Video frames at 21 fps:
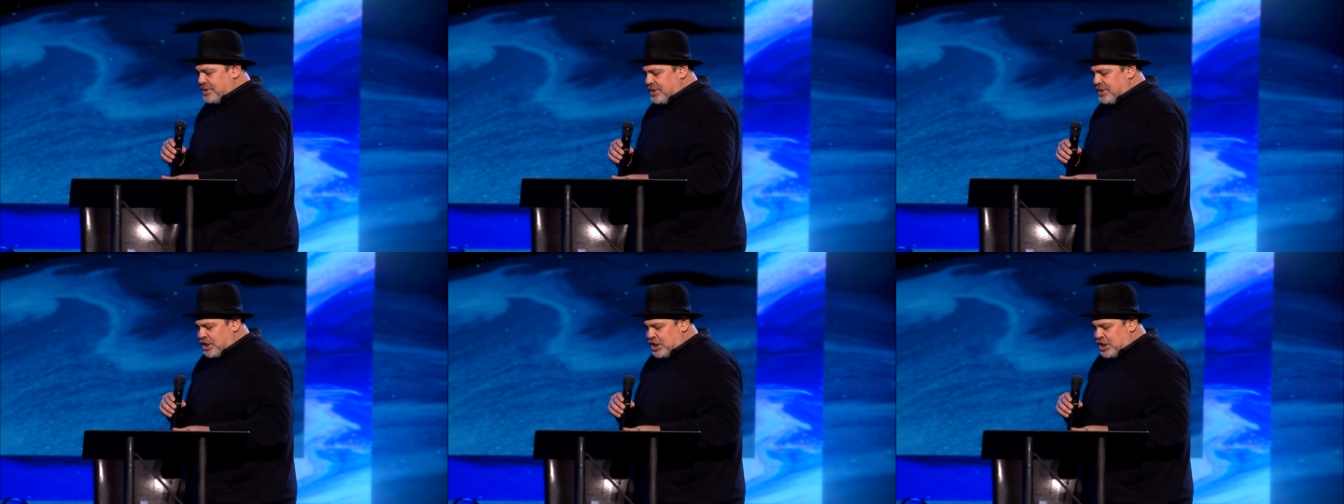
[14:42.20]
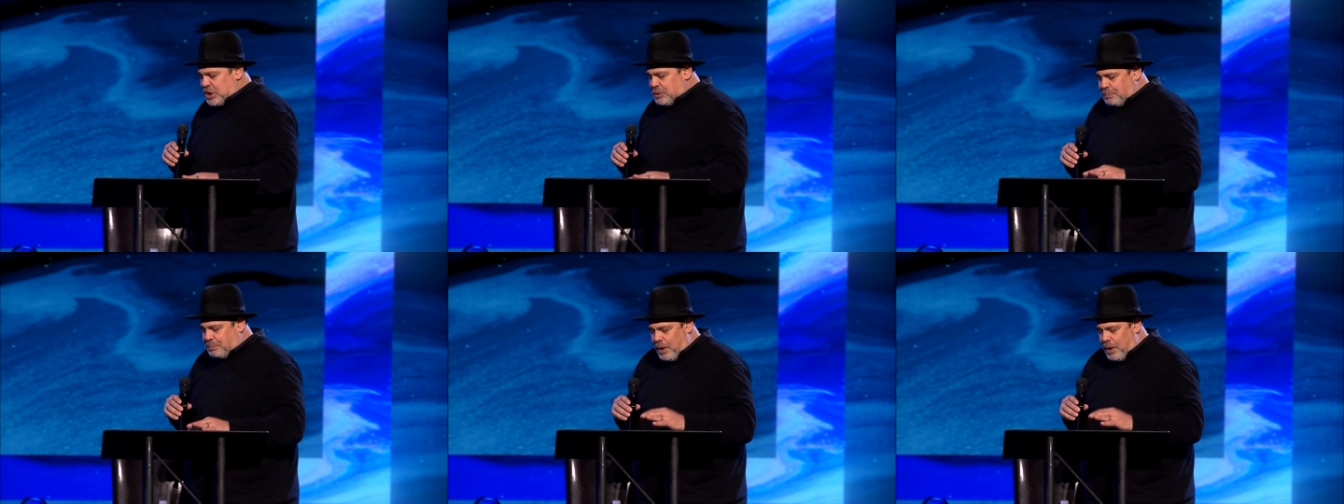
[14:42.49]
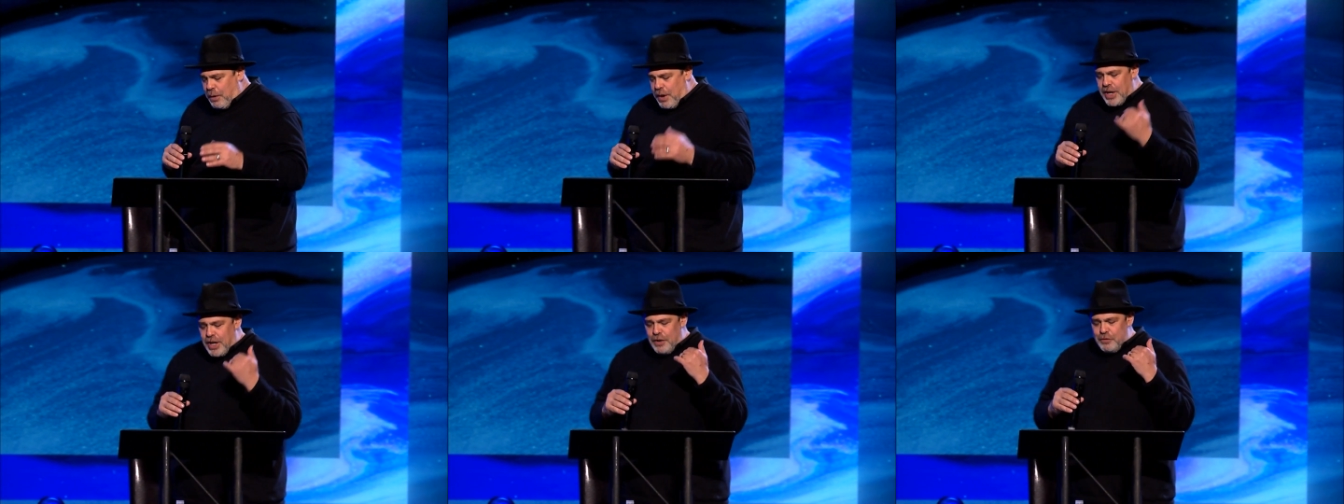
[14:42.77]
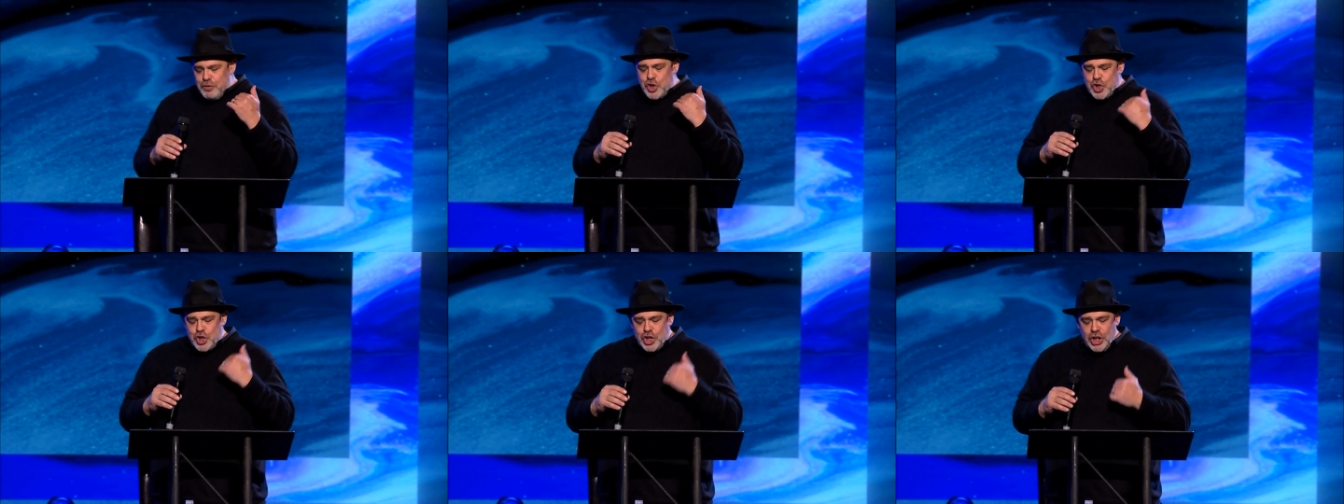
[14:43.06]
is a spirit
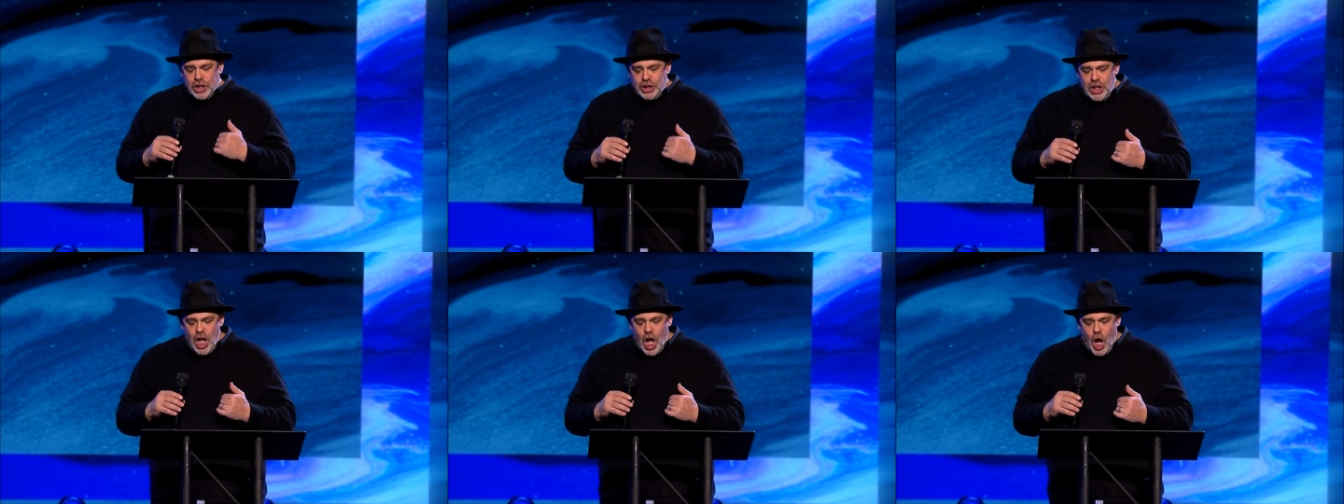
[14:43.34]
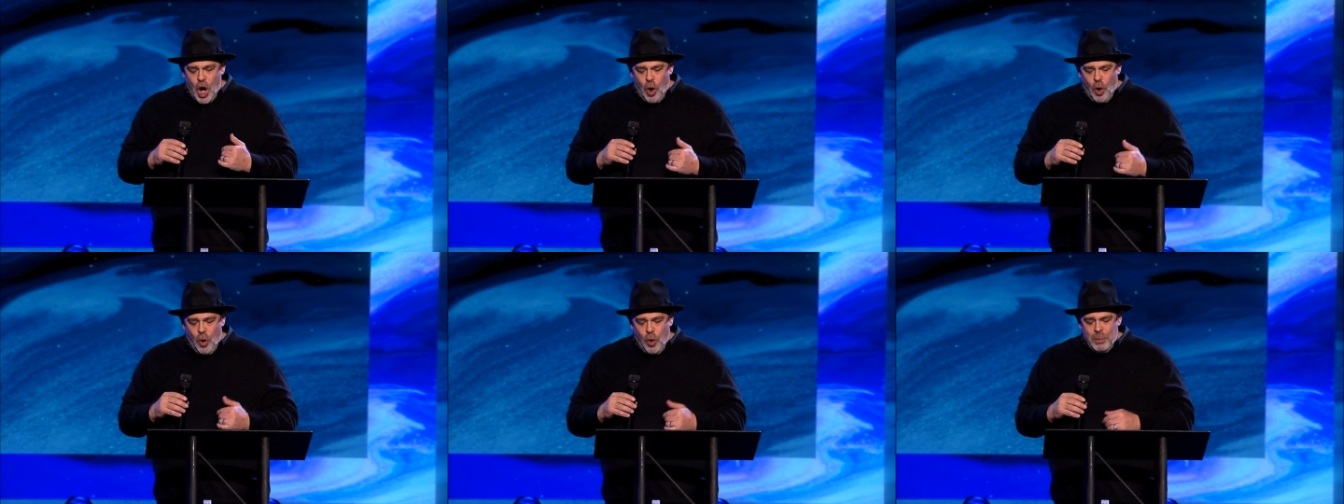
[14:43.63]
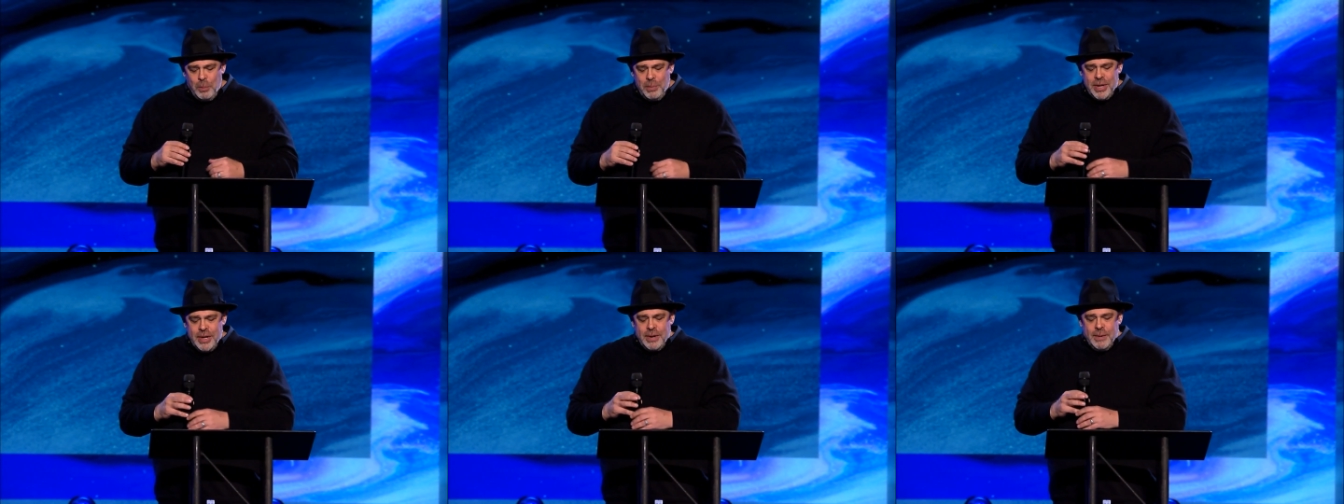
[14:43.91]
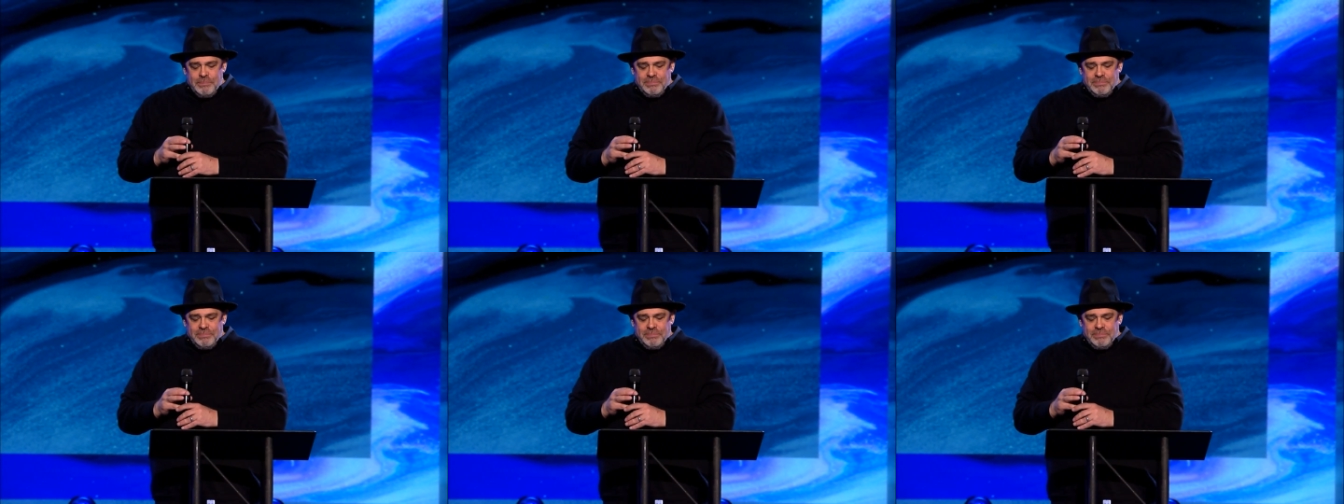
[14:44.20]
of shalom